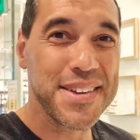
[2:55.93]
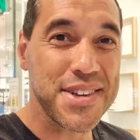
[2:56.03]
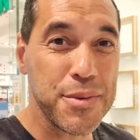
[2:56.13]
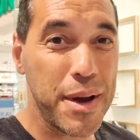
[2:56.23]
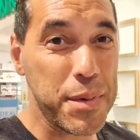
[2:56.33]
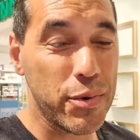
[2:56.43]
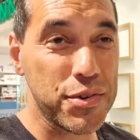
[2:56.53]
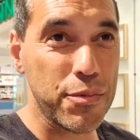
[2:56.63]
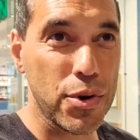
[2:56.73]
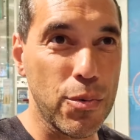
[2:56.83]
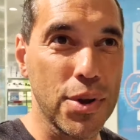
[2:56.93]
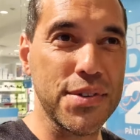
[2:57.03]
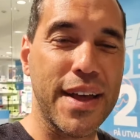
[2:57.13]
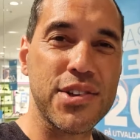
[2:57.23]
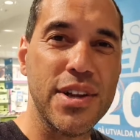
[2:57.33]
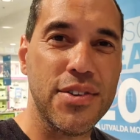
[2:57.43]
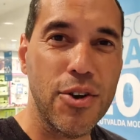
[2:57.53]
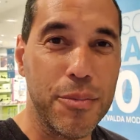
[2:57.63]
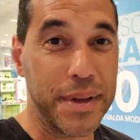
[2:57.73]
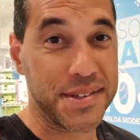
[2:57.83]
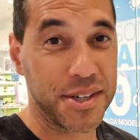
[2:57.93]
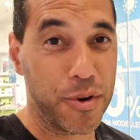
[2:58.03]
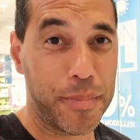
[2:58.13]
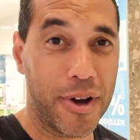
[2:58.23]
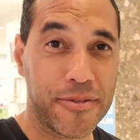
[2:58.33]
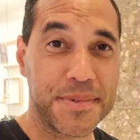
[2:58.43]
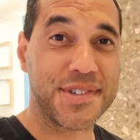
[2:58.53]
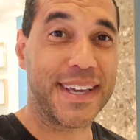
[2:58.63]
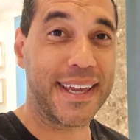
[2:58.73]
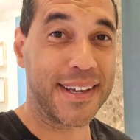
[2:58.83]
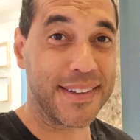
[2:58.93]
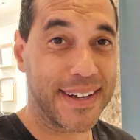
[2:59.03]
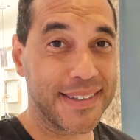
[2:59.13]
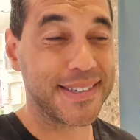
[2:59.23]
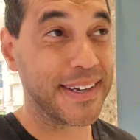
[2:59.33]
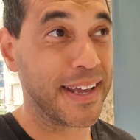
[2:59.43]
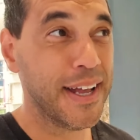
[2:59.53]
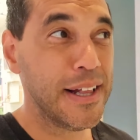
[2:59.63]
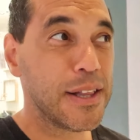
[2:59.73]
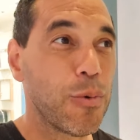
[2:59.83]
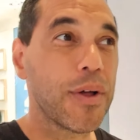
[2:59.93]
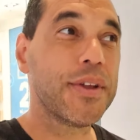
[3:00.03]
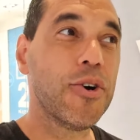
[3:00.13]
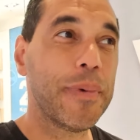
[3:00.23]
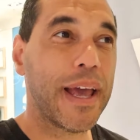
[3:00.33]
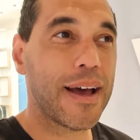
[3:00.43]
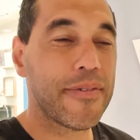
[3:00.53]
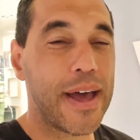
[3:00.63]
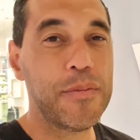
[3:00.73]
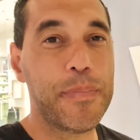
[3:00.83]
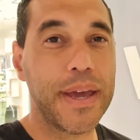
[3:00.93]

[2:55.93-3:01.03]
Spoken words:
So you might be wondering, well, what do they actually do in Midsummer apart from singing and dancing? Well, they normally have a